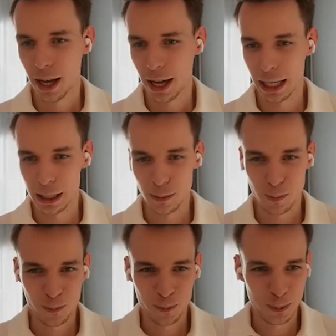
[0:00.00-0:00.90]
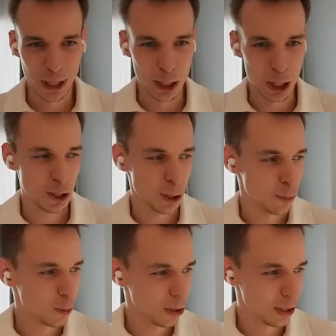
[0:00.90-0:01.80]
And yeah,
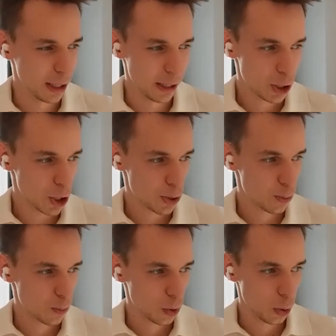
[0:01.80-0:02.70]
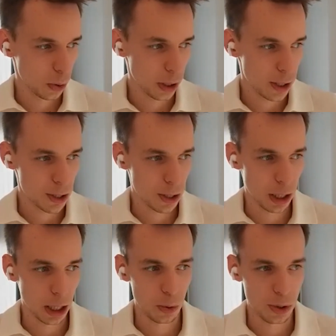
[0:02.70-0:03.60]
Justin, let's just quickly
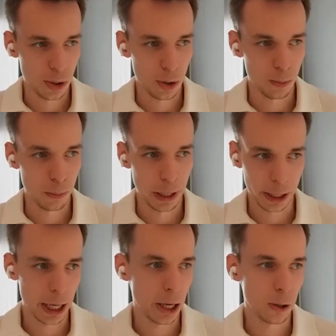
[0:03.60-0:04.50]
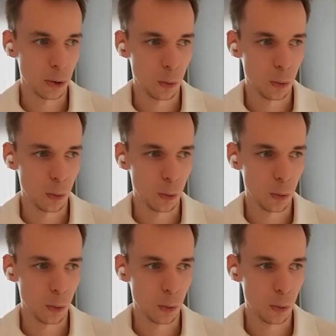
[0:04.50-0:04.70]
start with your background.